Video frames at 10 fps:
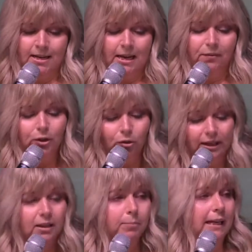If we look
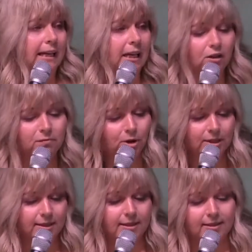at the beginning of
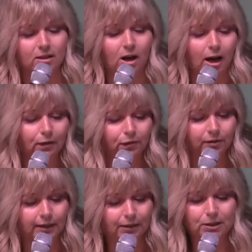Moses' life,
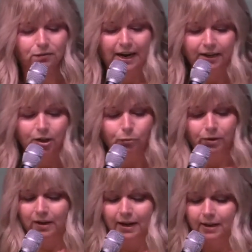he was found in a
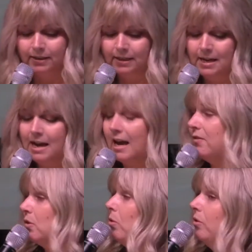river
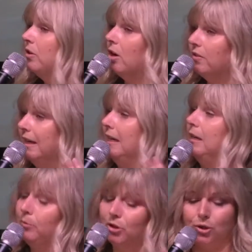after all the other
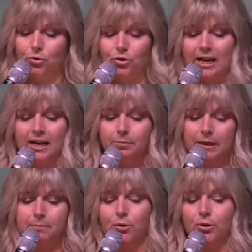Hebrew children had
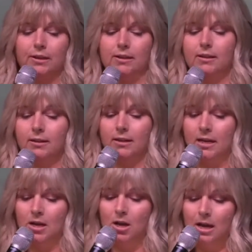been murdered,
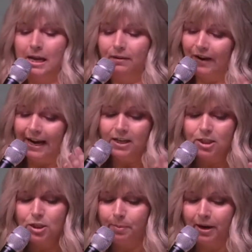
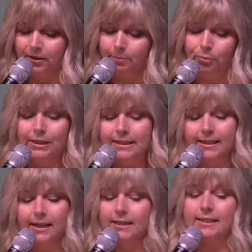found by the
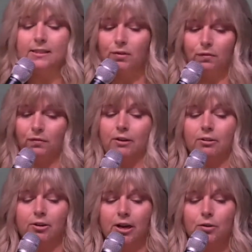princess of the
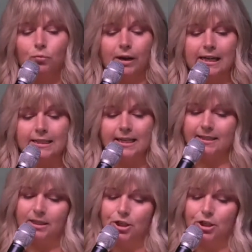Pharaoh and raised as an